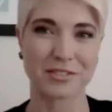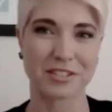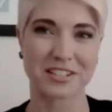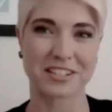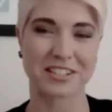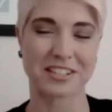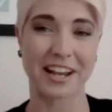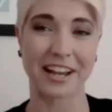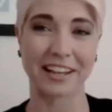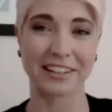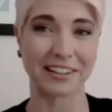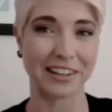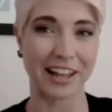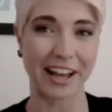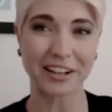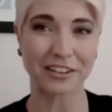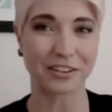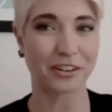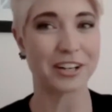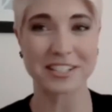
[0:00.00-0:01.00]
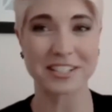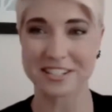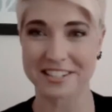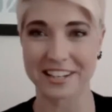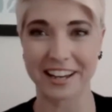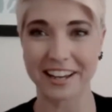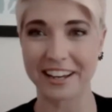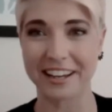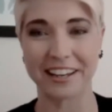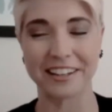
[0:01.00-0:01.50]
I was going to say, like Chris
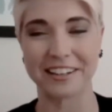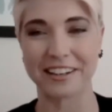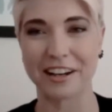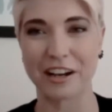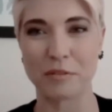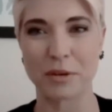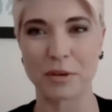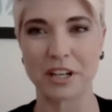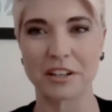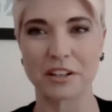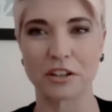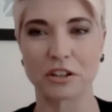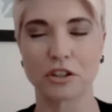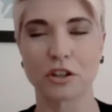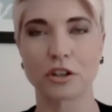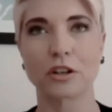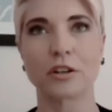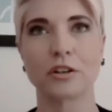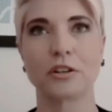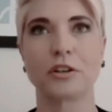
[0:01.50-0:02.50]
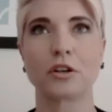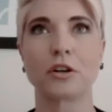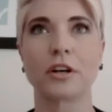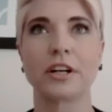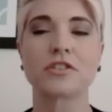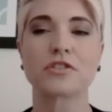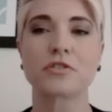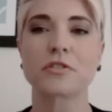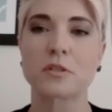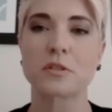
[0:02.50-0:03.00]
said, I mean,
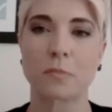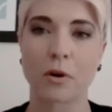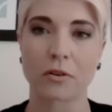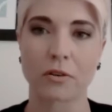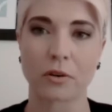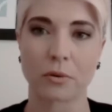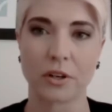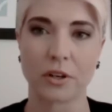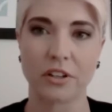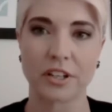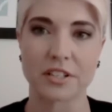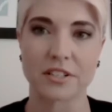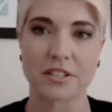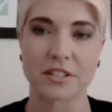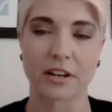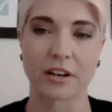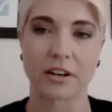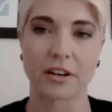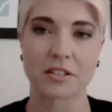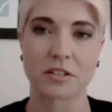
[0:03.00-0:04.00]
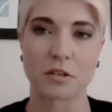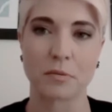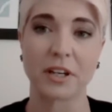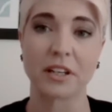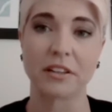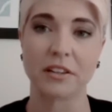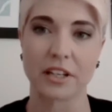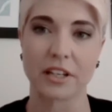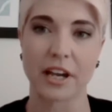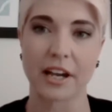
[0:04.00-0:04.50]
your insurance broker really is there to
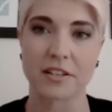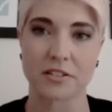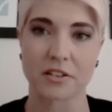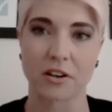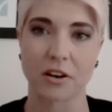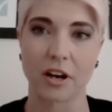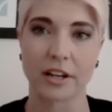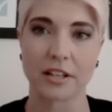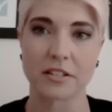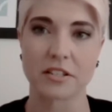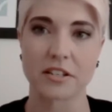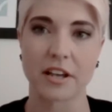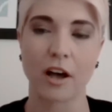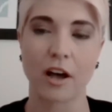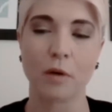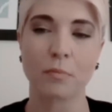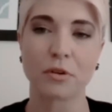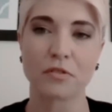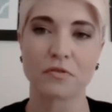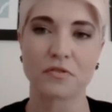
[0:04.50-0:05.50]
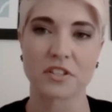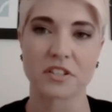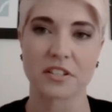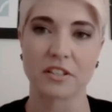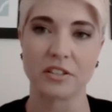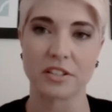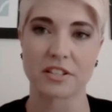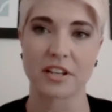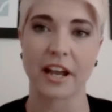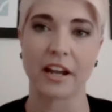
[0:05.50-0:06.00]
be a liaison to help you
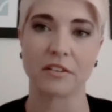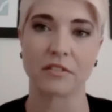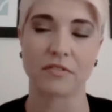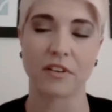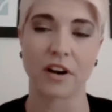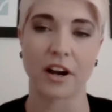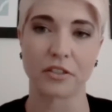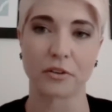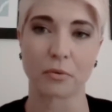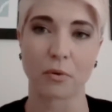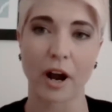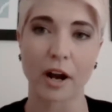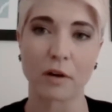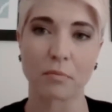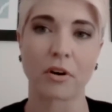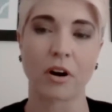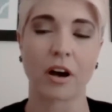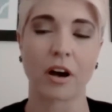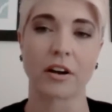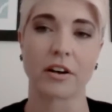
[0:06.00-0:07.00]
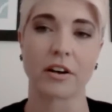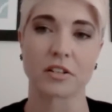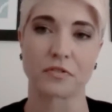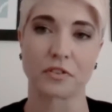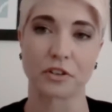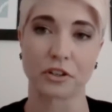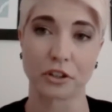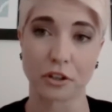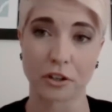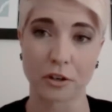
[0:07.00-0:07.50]
facilitate and find the right
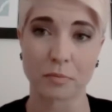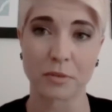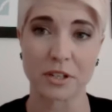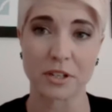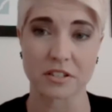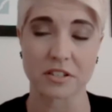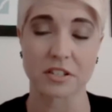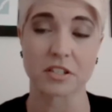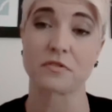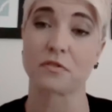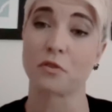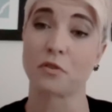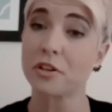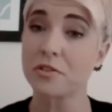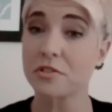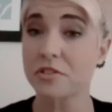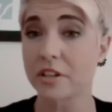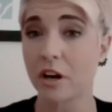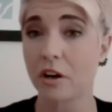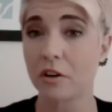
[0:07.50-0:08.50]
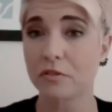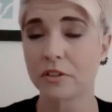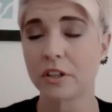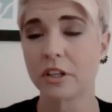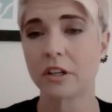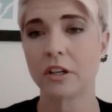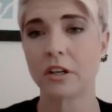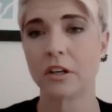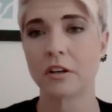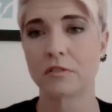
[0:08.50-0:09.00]
products for your business, for yourself,
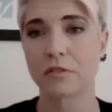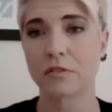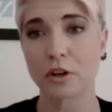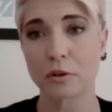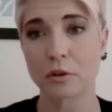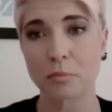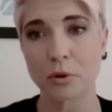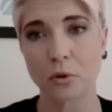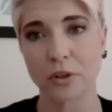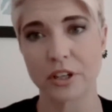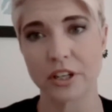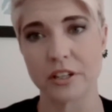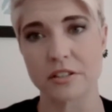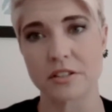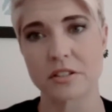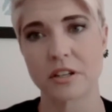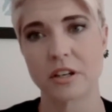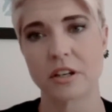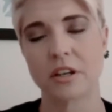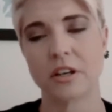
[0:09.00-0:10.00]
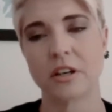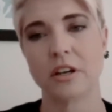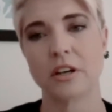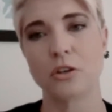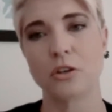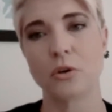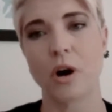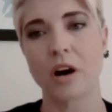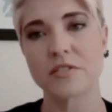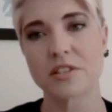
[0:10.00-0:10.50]
for your employees.
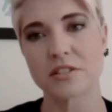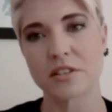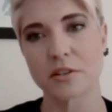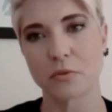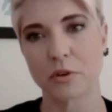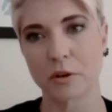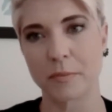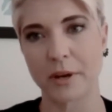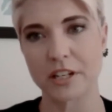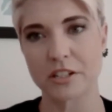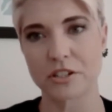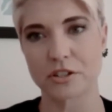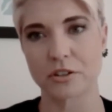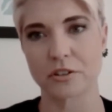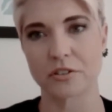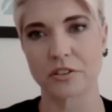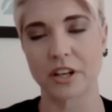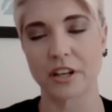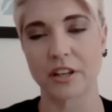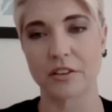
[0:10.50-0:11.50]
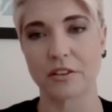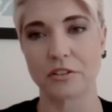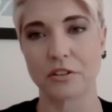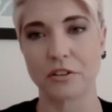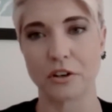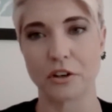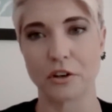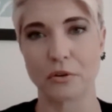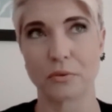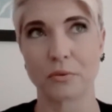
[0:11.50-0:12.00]
You obviously want to make sure that,
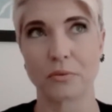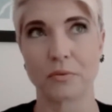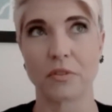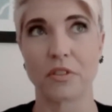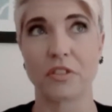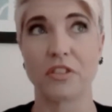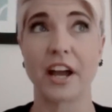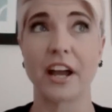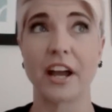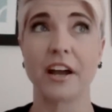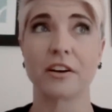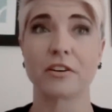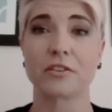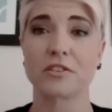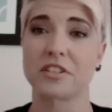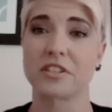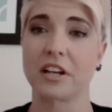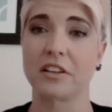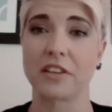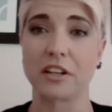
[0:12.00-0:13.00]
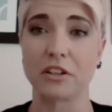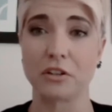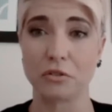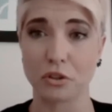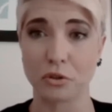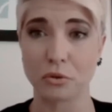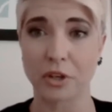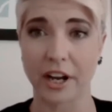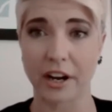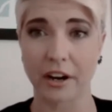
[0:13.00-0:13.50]
you know, they understand that
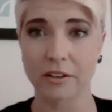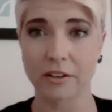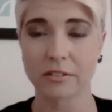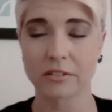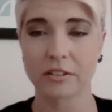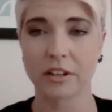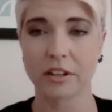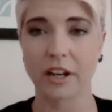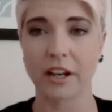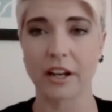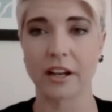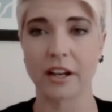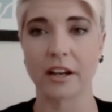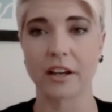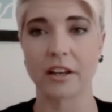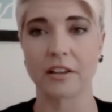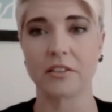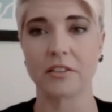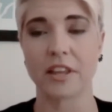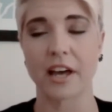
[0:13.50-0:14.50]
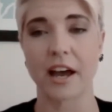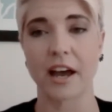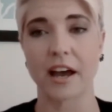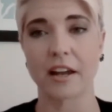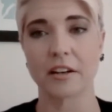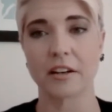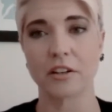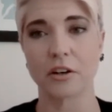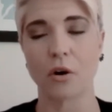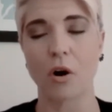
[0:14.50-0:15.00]
you do care and
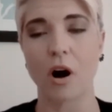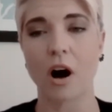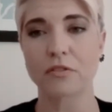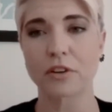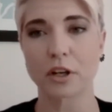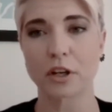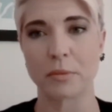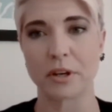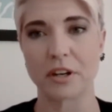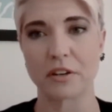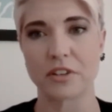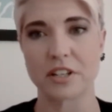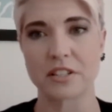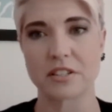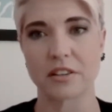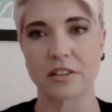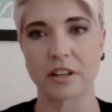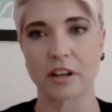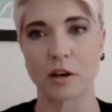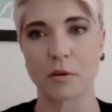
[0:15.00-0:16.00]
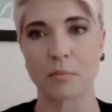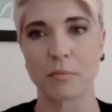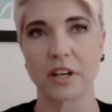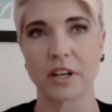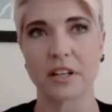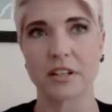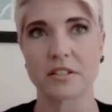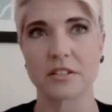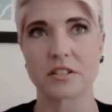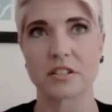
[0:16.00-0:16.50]
that, you know, offering a benefit to
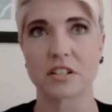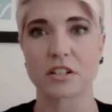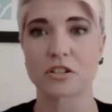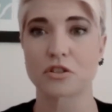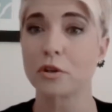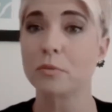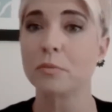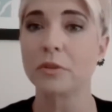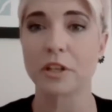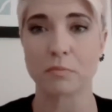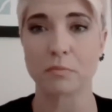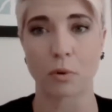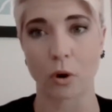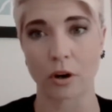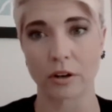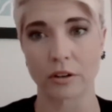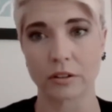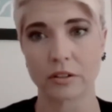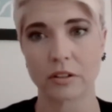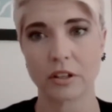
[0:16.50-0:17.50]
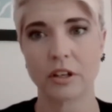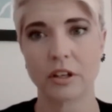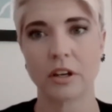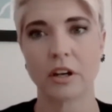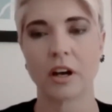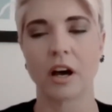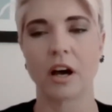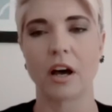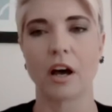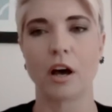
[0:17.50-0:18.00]
them is extremely important.
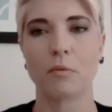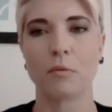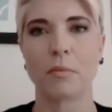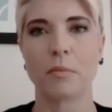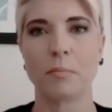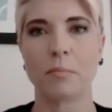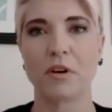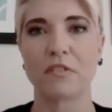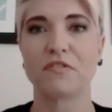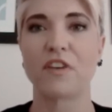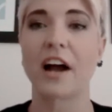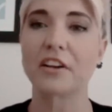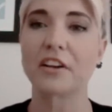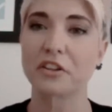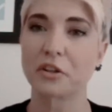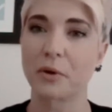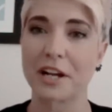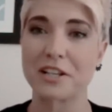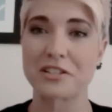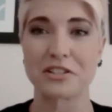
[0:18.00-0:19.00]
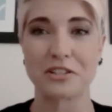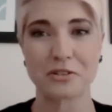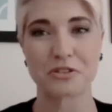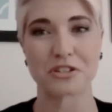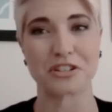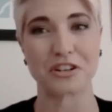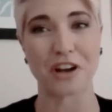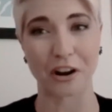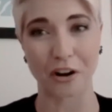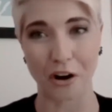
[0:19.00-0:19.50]
But finding the right
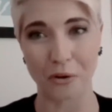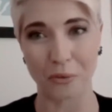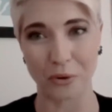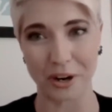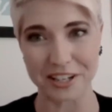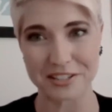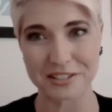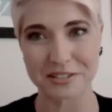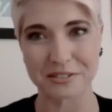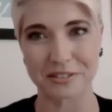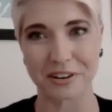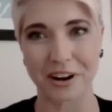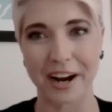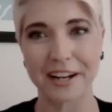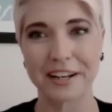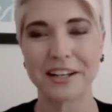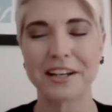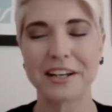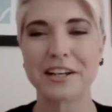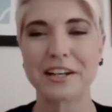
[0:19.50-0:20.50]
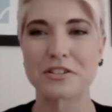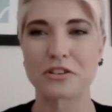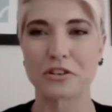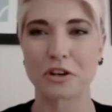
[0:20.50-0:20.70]
solution, not always, right?